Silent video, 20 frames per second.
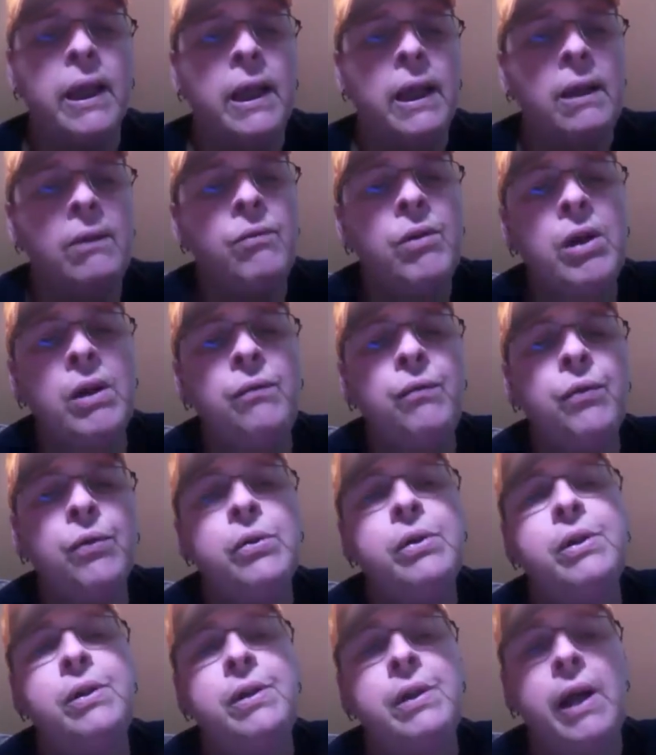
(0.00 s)
even if you're
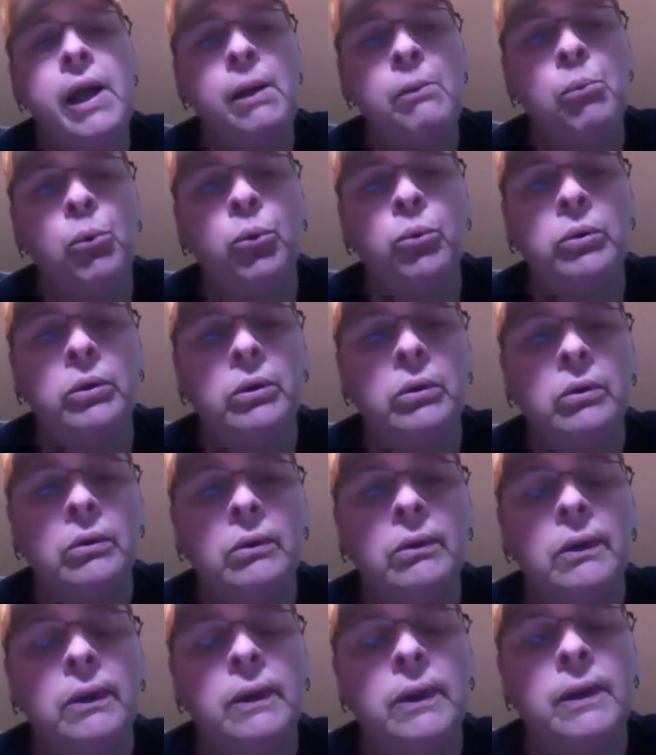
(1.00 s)
disabled,
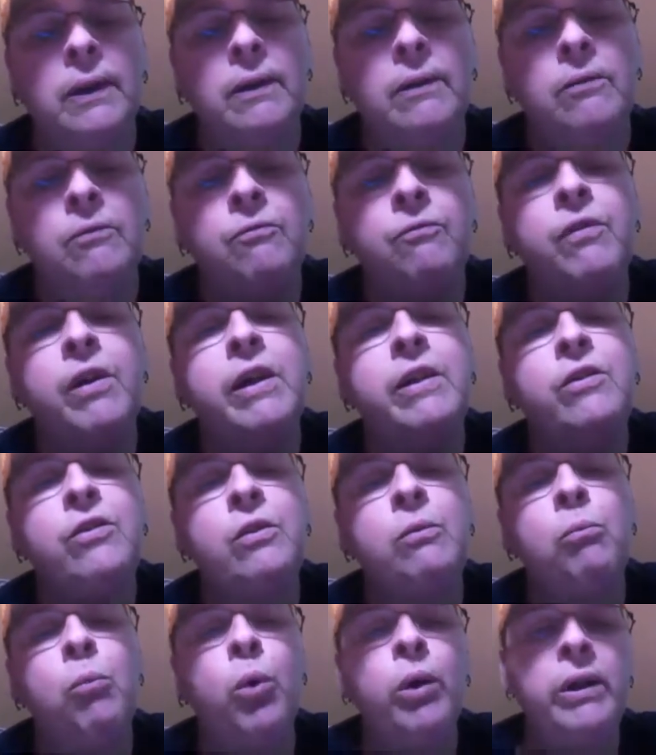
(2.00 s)
find
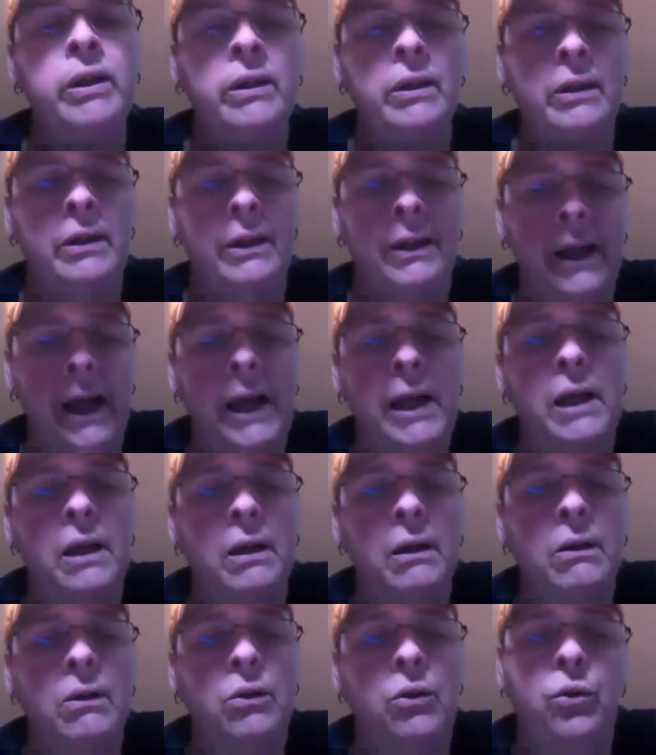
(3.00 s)
someone to
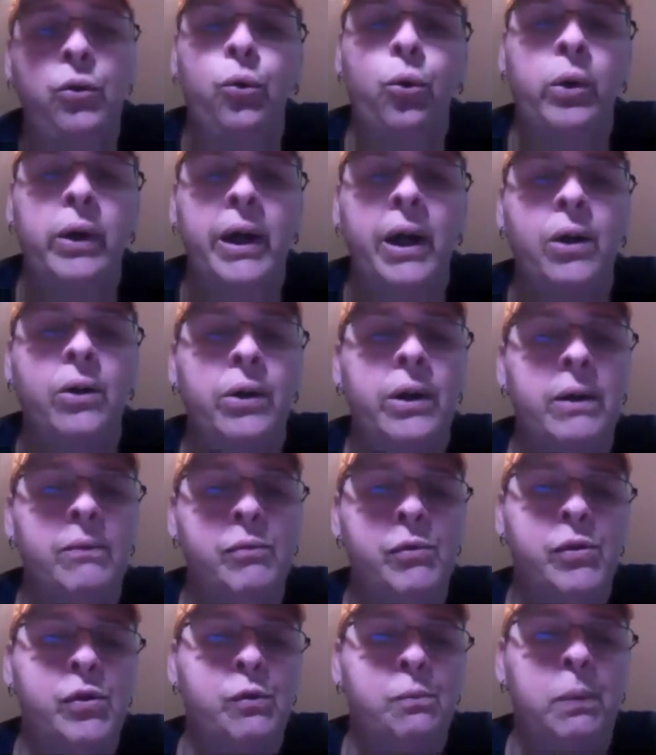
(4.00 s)
take your
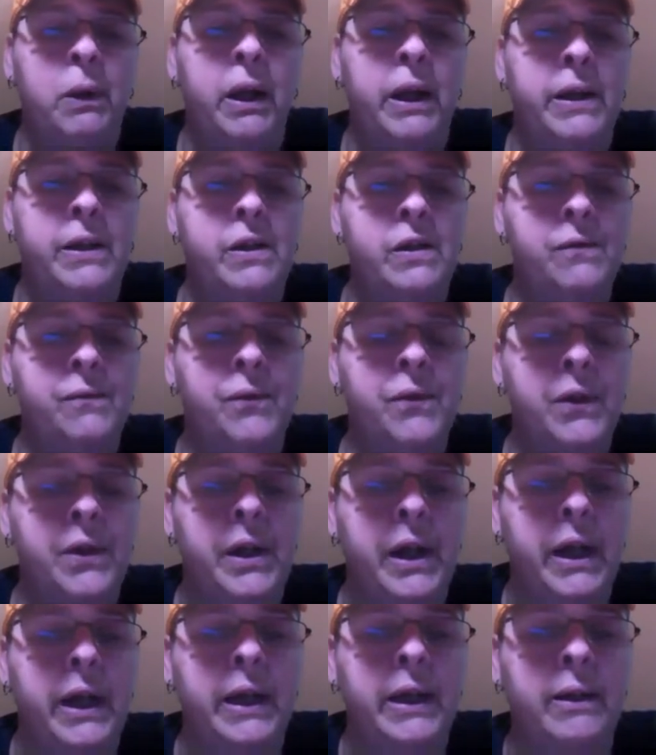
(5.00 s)
caregiver's place for the
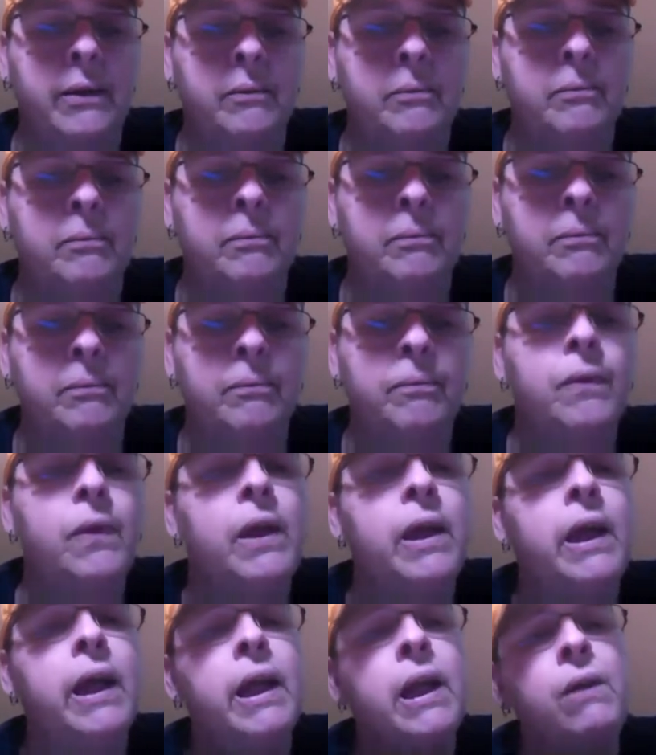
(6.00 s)
day.
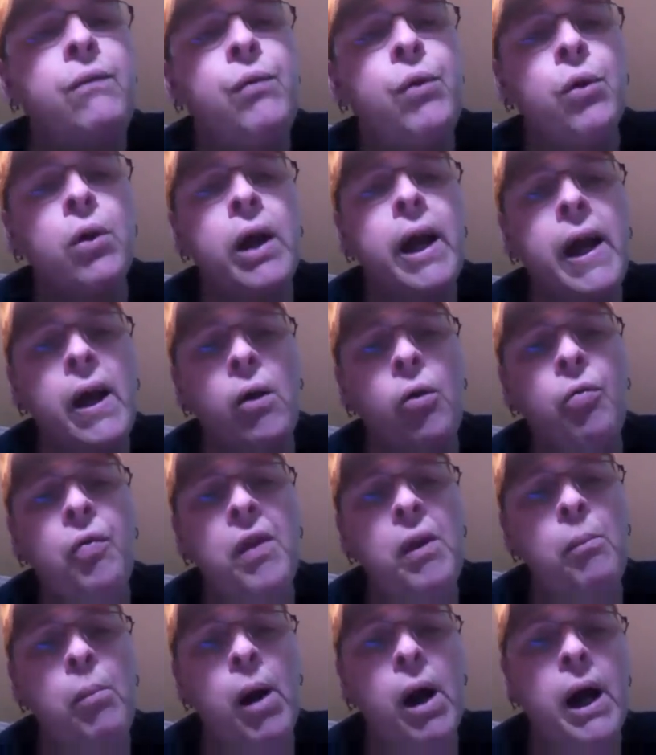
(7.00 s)
And if you're
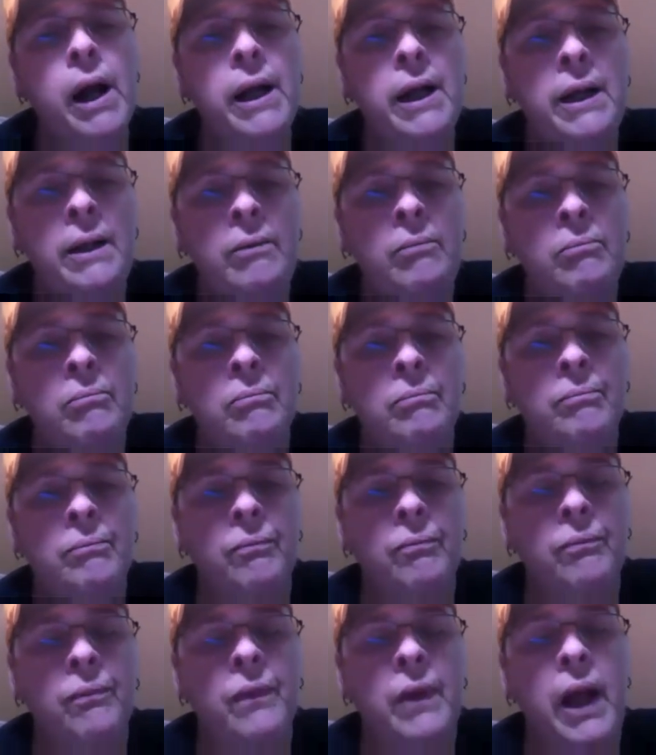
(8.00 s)
healthy-bodied
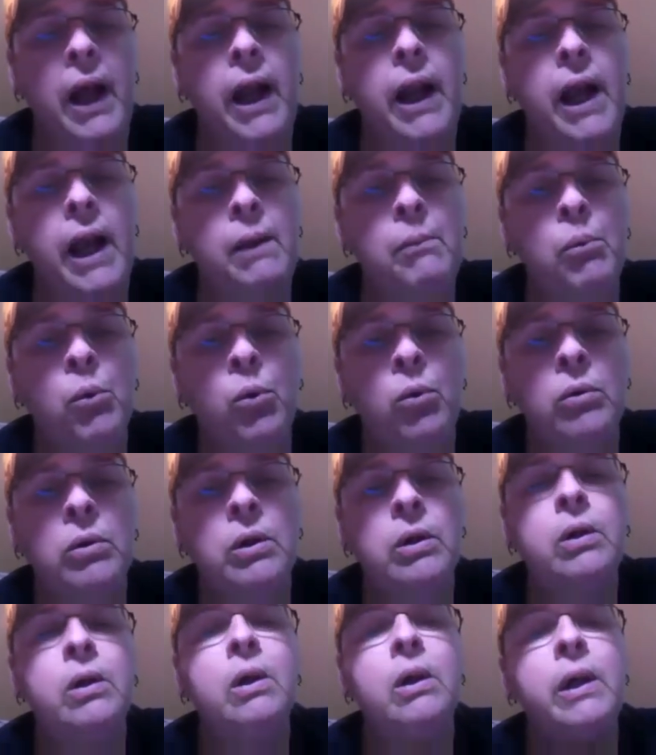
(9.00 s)
and able,
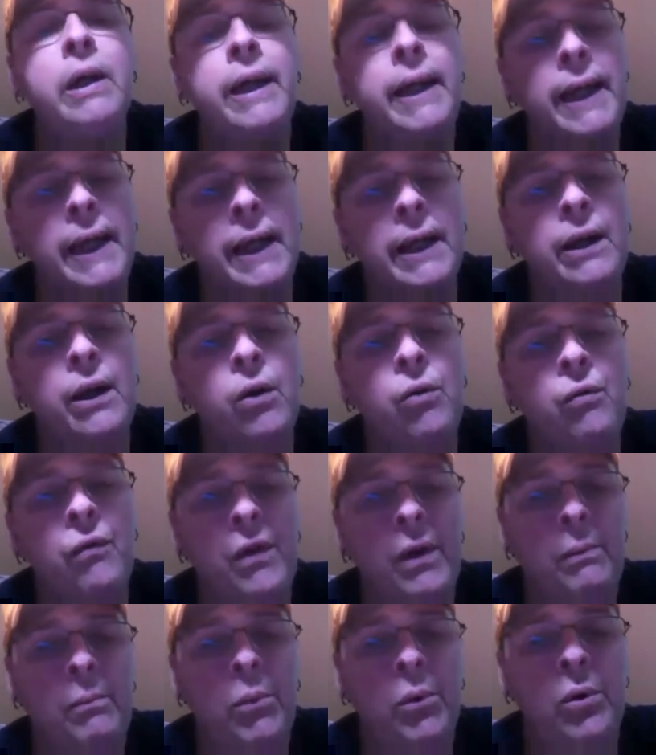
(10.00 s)
in
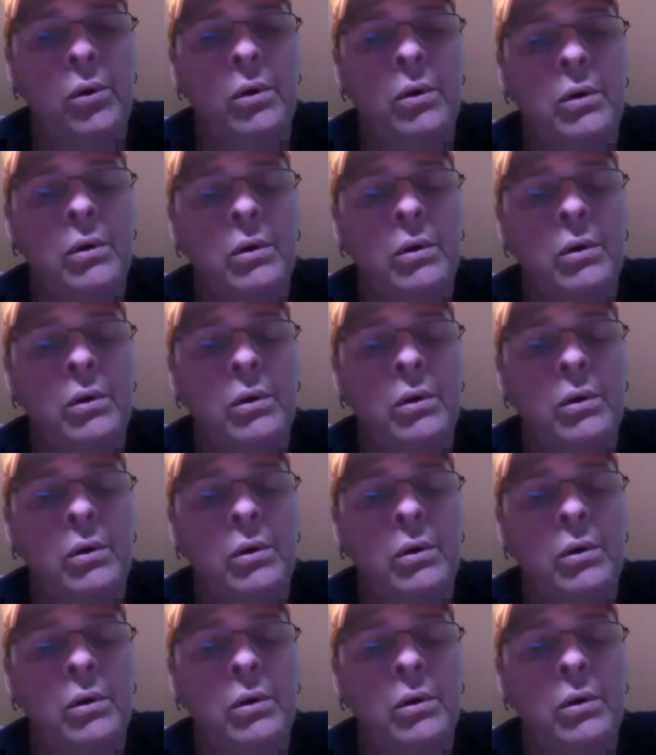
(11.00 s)
November,